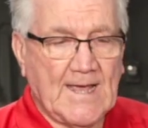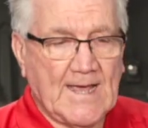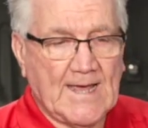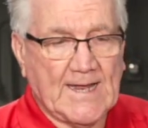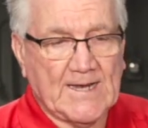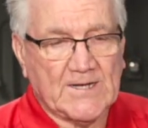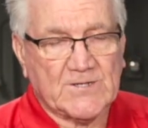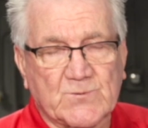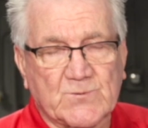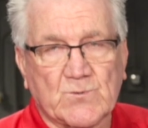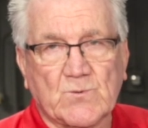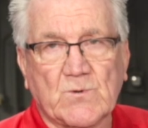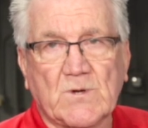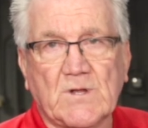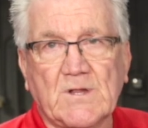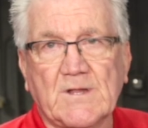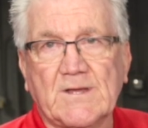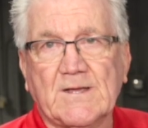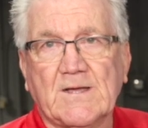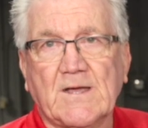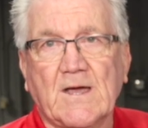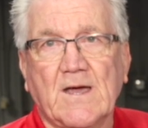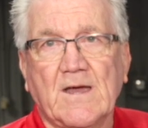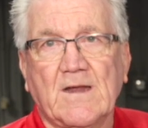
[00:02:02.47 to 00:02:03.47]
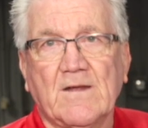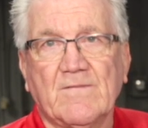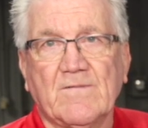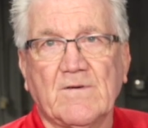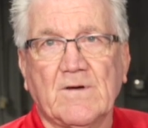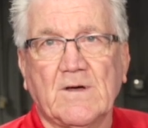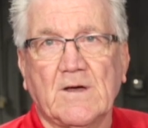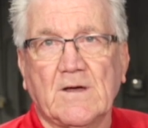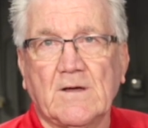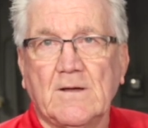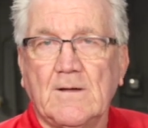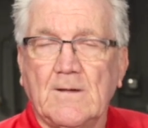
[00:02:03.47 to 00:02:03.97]
and really kind of
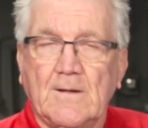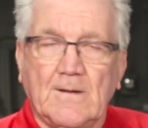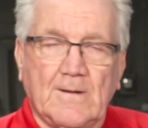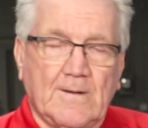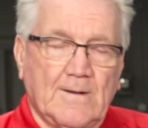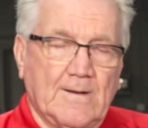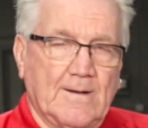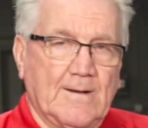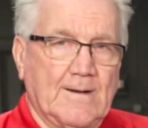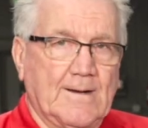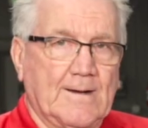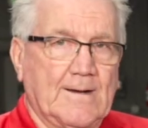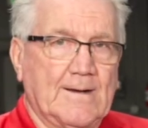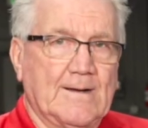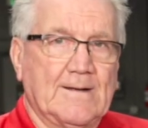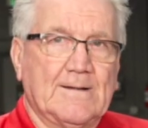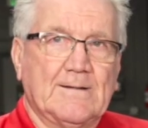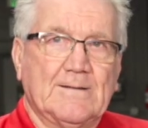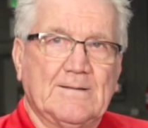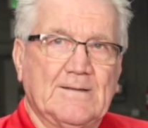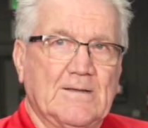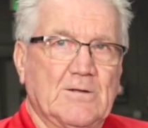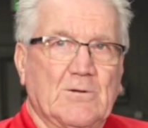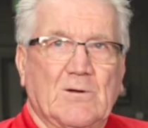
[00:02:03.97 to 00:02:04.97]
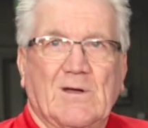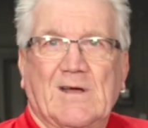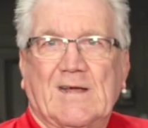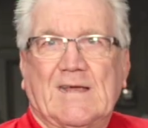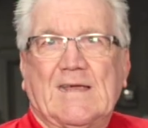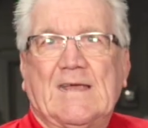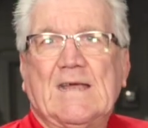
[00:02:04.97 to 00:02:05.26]
a